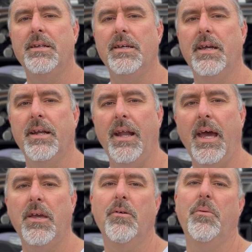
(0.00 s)
to get an
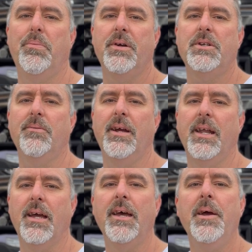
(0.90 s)
accurate pressure
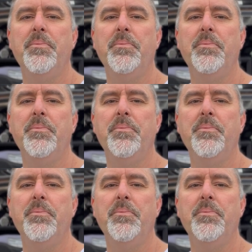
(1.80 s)
reading.